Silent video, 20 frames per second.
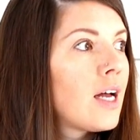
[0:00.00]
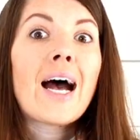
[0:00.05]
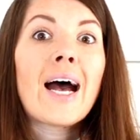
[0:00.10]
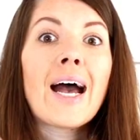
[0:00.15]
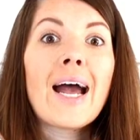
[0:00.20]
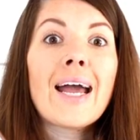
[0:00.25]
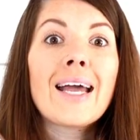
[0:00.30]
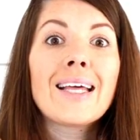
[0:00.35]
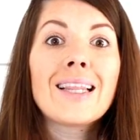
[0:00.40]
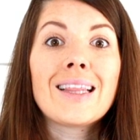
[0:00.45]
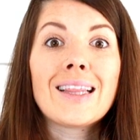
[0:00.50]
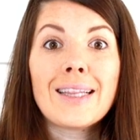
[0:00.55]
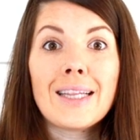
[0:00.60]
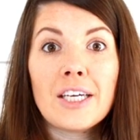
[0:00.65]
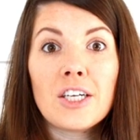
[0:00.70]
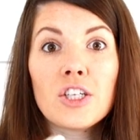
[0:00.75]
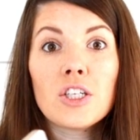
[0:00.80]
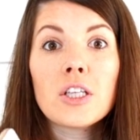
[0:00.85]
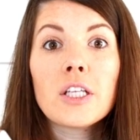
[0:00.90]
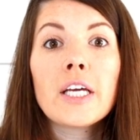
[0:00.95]
I
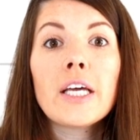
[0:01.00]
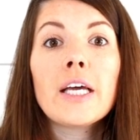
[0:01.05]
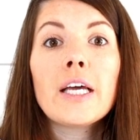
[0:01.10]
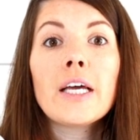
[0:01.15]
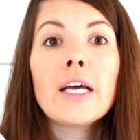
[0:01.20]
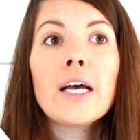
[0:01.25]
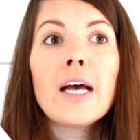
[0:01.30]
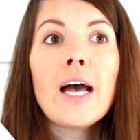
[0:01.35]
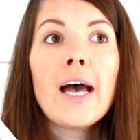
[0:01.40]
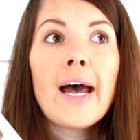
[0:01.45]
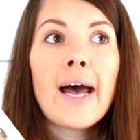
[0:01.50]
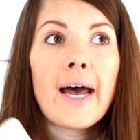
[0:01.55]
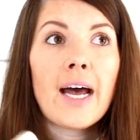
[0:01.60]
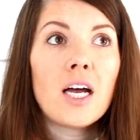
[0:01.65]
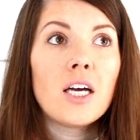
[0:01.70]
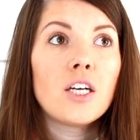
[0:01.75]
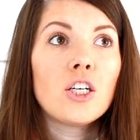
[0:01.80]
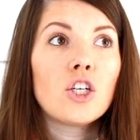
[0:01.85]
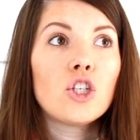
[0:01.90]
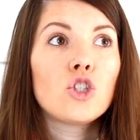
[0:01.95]
literally
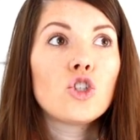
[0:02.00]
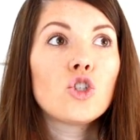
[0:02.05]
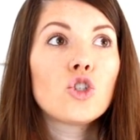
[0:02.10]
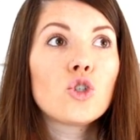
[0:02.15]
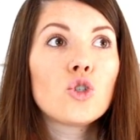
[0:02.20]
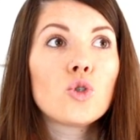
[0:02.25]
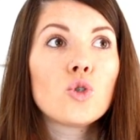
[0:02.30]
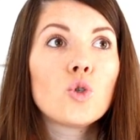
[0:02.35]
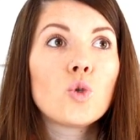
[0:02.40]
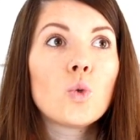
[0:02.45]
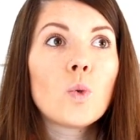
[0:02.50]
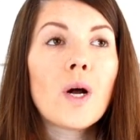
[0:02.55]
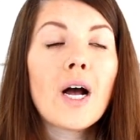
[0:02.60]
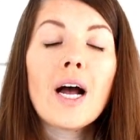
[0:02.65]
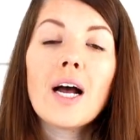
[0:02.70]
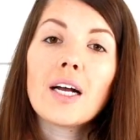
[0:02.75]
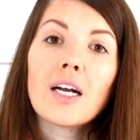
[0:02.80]
had to